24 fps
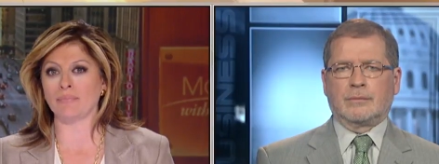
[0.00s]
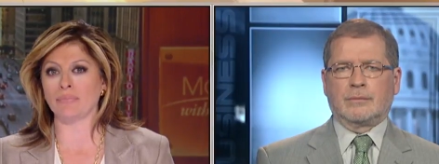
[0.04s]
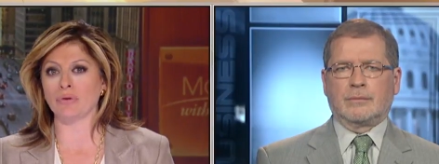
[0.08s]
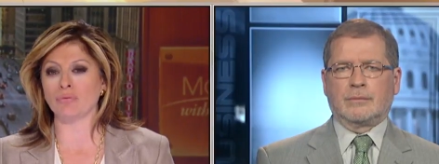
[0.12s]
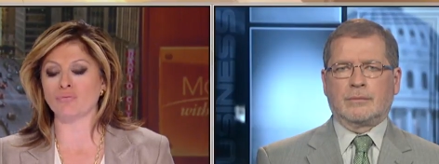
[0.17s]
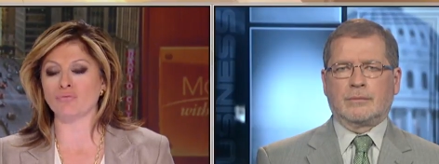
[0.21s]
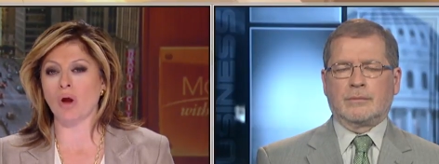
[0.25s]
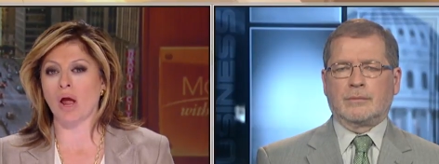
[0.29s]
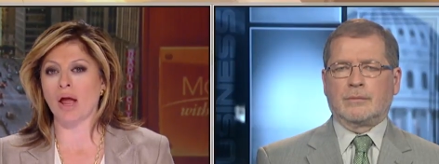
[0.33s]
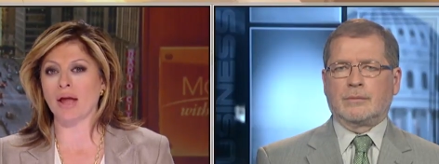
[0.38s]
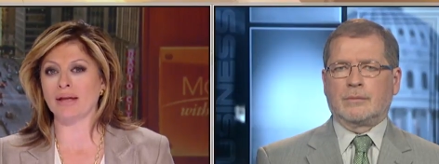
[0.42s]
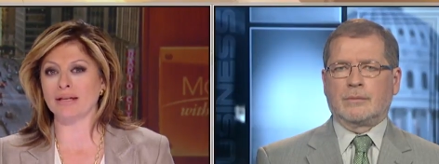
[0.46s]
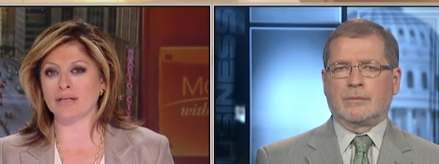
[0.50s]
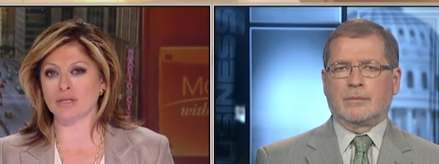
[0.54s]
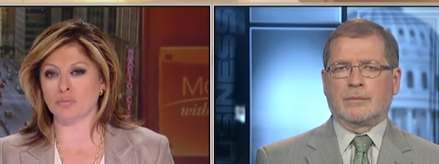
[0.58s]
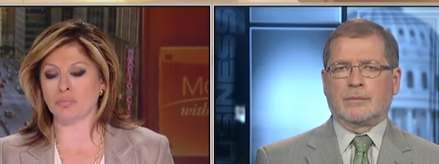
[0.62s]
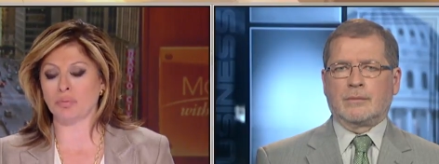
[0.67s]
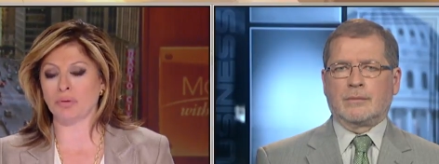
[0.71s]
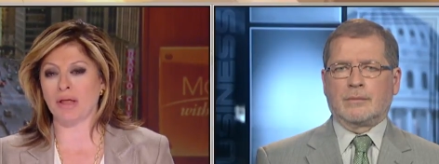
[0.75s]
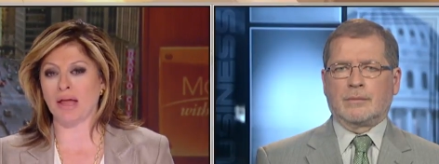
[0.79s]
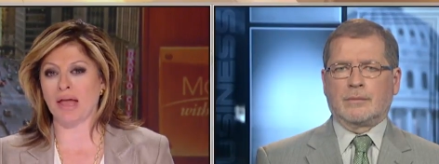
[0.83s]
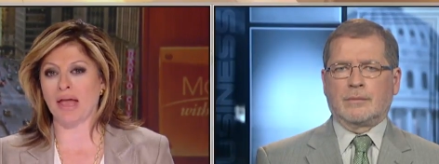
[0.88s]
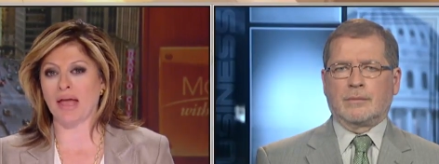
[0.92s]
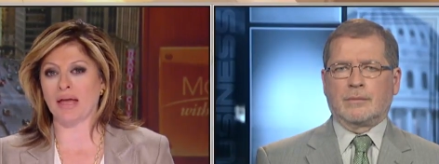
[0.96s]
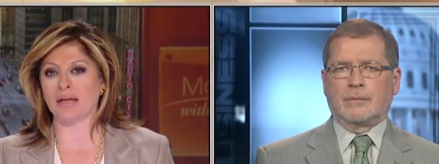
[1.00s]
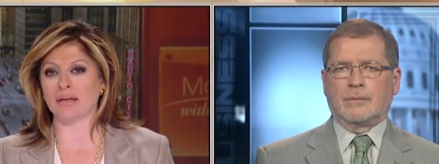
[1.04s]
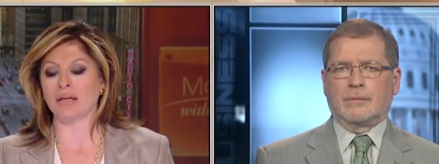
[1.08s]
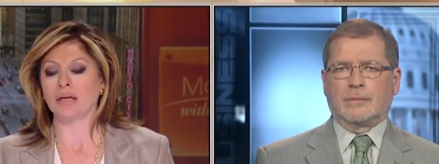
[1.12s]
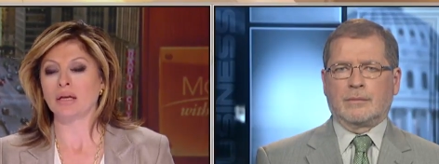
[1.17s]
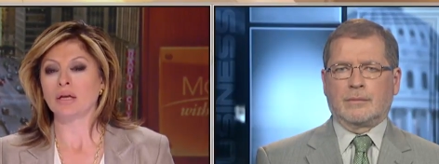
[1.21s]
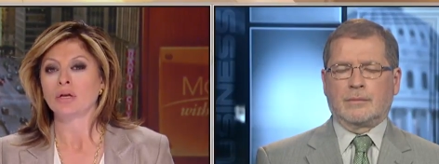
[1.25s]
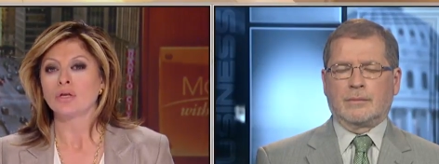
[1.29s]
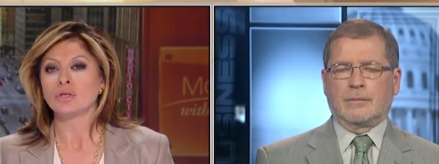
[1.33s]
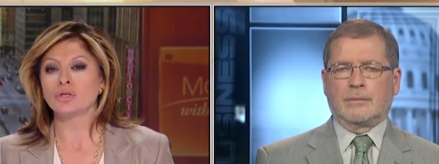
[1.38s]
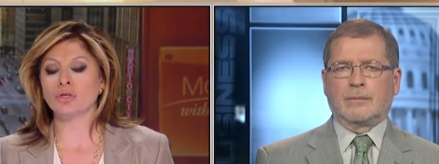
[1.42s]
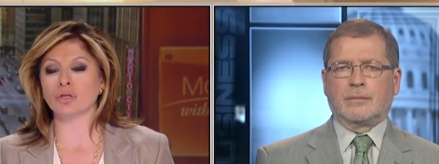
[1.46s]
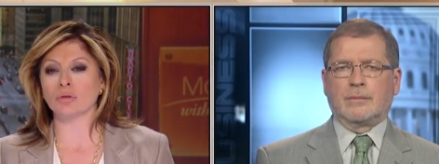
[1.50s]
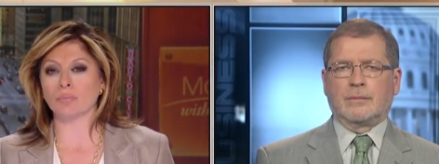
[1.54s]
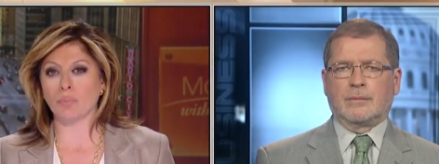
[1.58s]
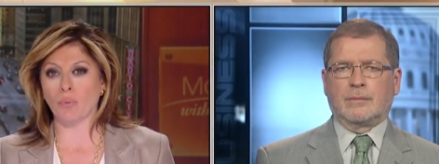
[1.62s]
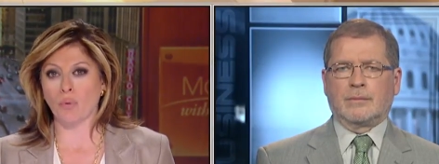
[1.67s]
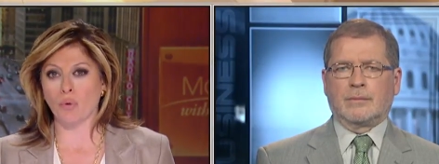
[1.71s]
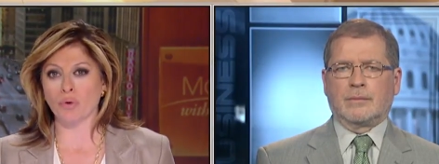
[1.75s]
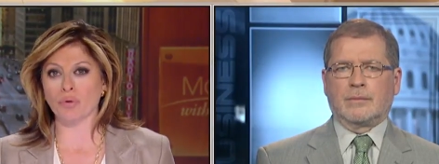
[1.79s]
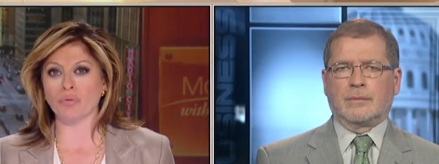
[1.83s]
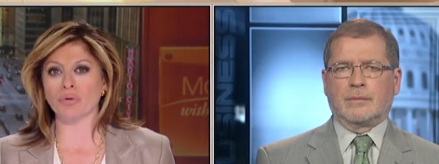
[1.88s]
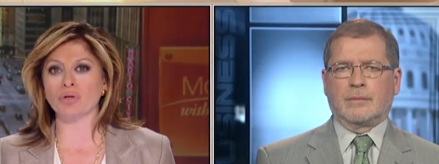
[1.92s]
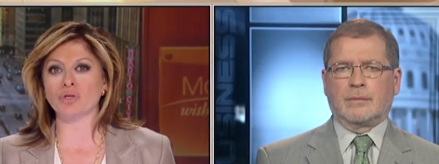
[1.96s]
Speaker 1: Ryan's plan to the
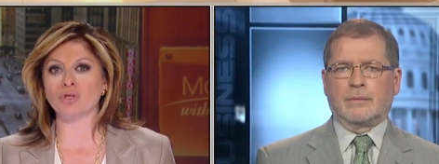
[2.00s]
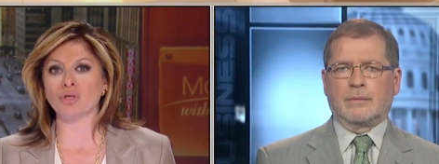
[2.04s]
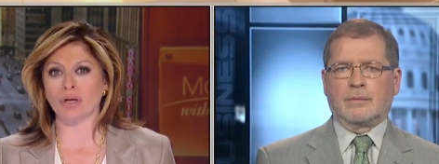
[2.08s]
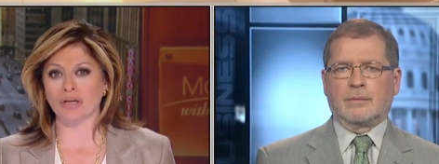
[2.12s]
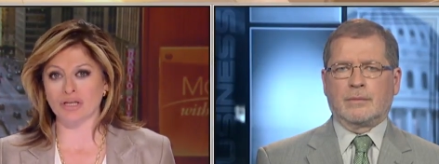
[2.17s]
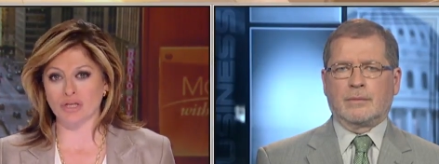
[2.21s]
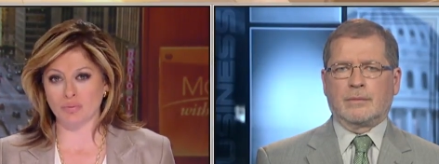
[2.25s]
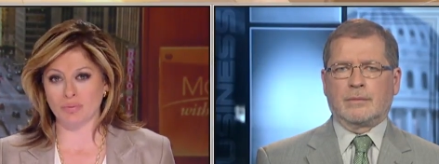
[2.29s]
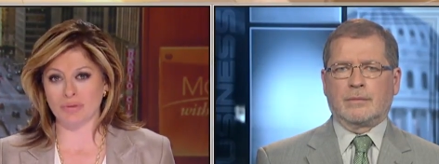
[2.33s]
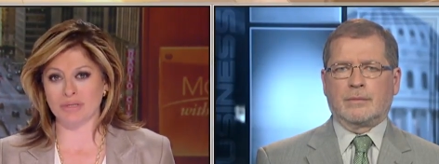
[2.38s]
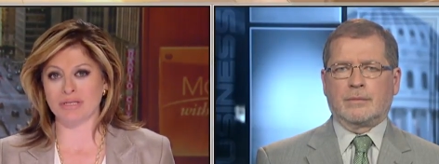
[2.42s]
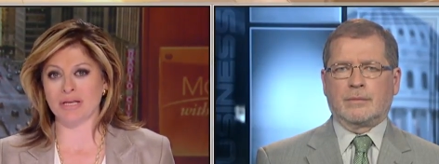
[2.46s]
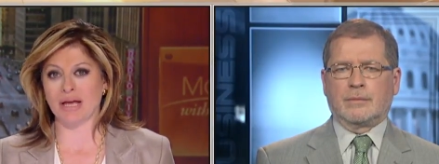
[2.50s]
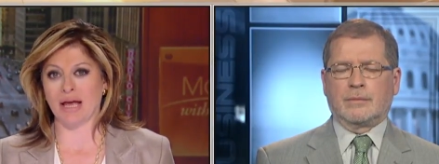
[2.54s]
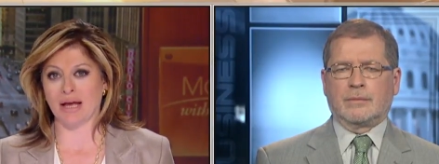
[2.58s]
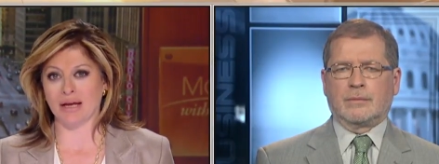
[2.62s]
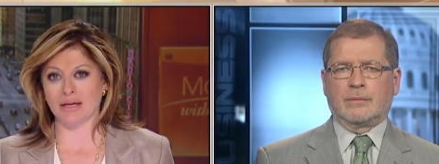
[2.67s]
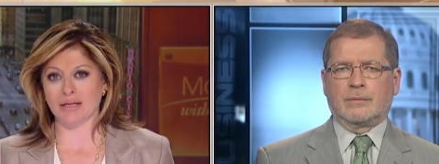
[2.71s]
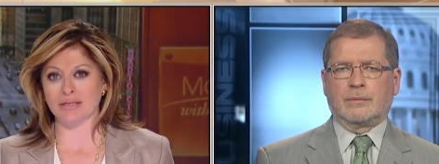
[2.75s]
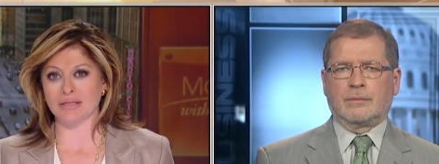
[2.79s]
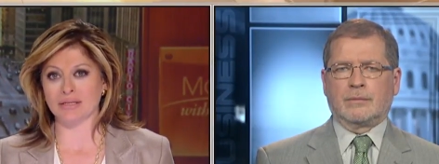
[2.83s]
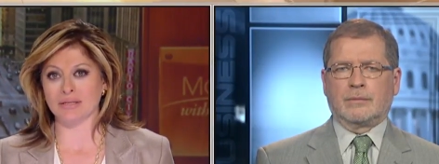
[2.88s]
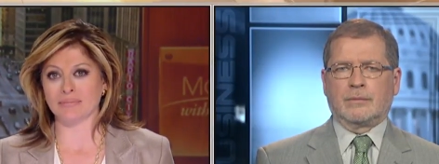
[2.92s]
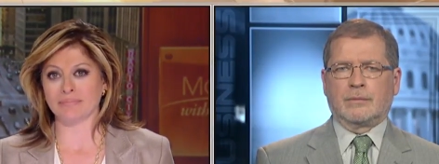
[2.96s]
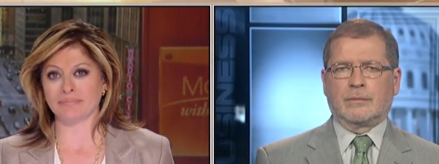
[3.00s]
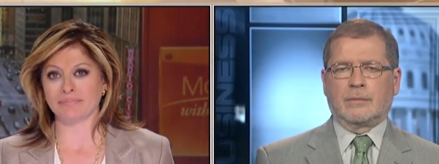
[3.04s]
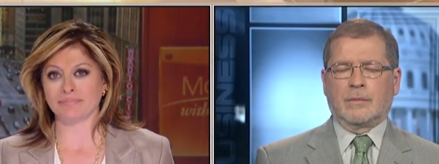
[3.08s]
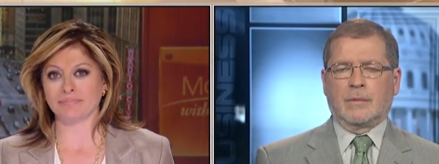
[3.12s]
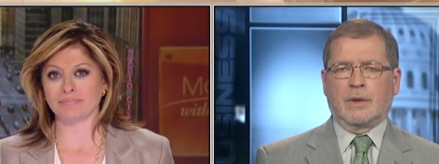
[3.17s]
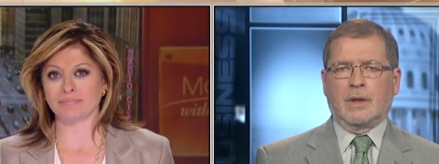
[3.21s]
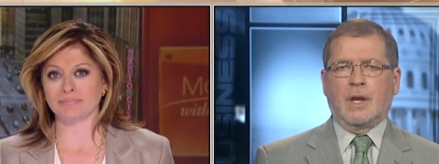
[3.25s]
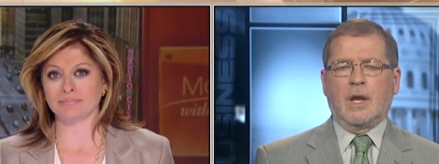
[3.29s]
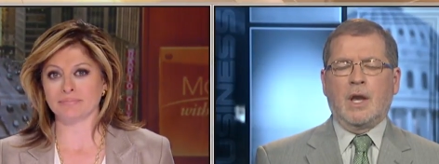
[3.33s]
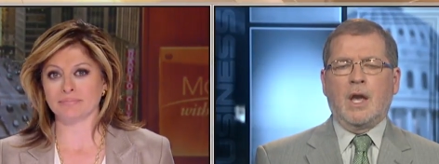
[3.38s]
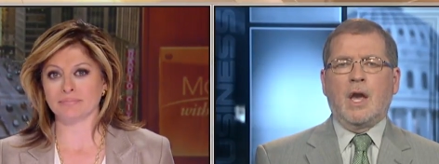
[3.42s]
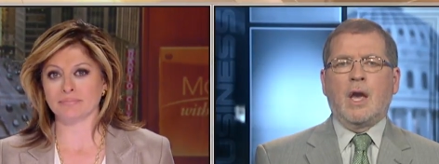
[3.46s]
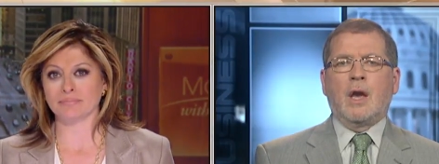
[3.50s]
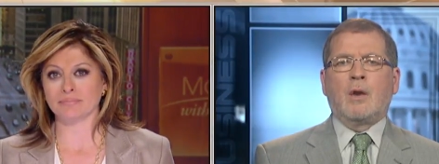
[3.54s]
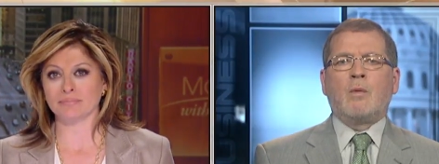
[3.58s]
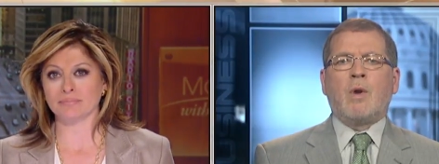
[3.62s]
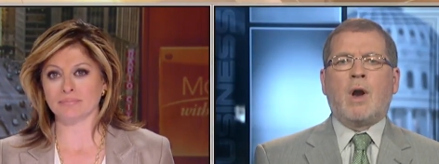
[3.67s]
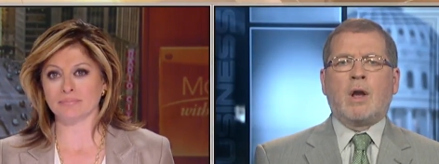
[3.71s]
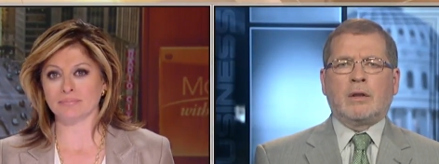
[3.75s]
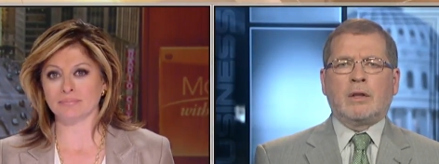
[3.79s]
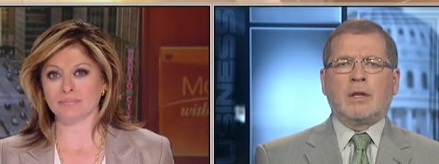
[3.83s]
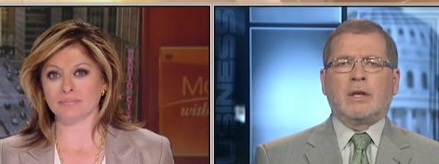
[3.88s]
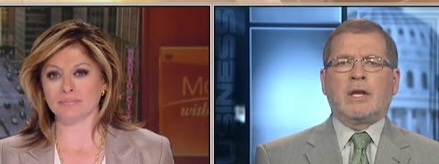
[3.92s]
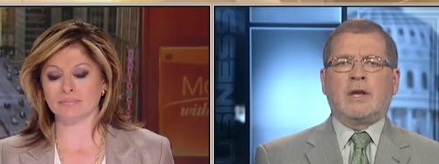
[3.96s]
border adjustment tax?
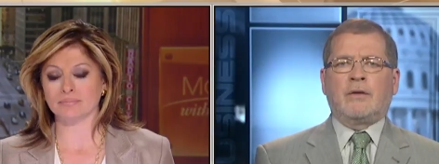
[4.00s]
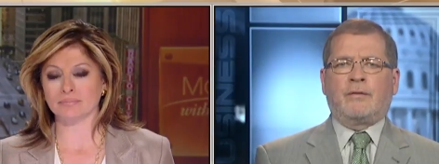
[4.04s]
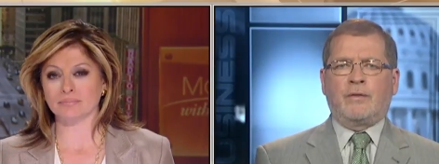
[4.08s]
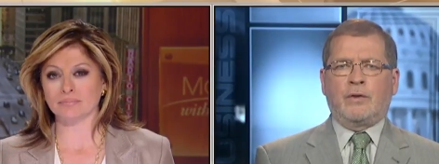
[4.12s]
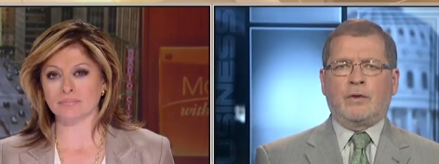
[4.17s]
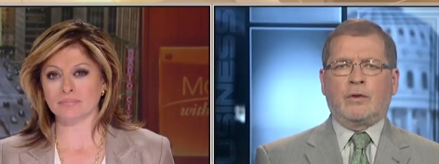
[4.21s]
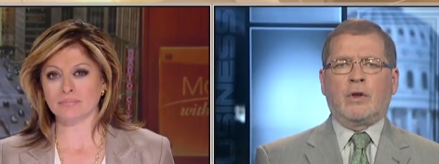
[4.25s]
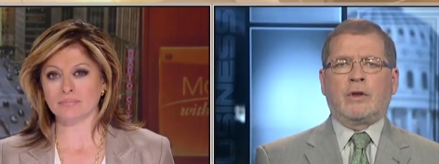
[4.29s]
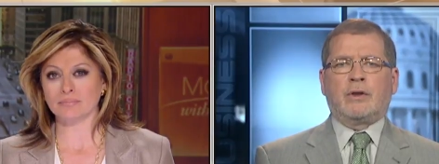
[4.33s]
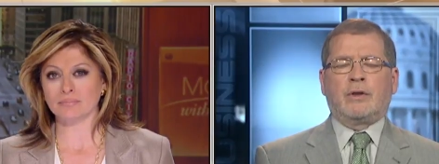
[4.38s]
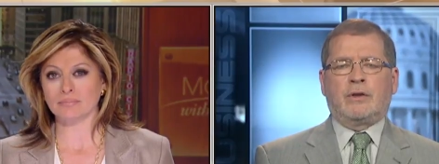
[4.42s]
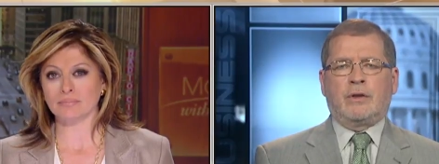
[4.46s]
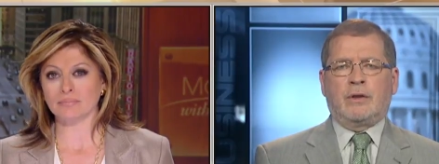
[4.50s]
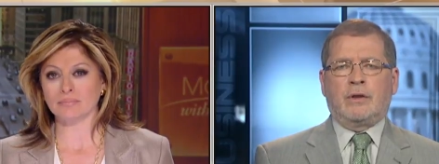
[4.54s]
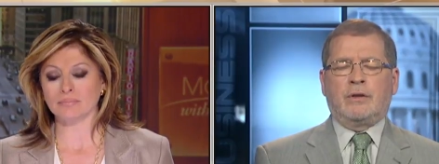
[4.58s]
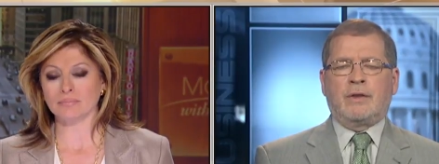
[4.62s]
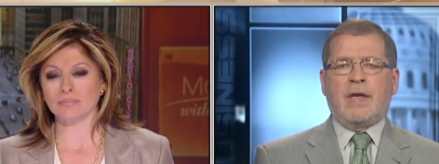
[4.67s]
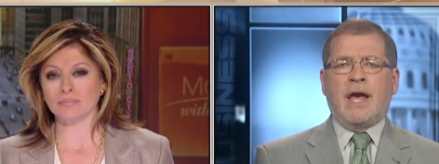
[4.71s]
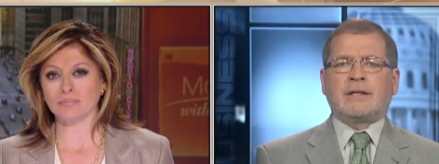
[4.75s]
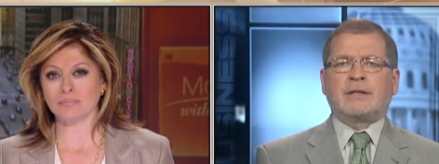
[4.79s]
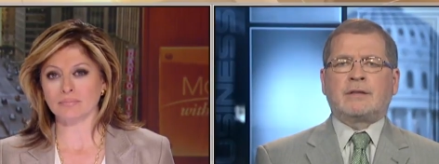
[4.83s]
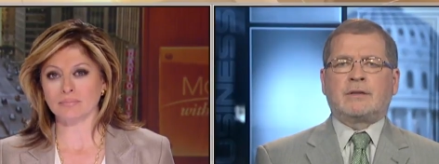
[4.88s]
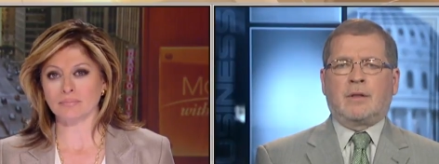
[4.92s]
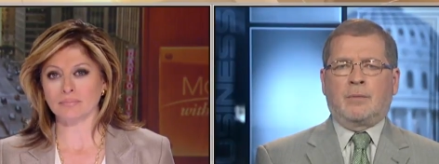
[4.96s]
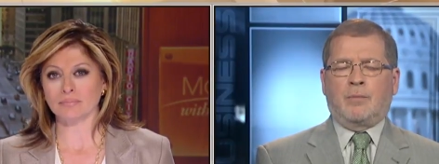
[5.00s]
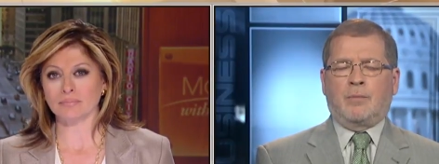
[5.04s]
Well, if you look, that's the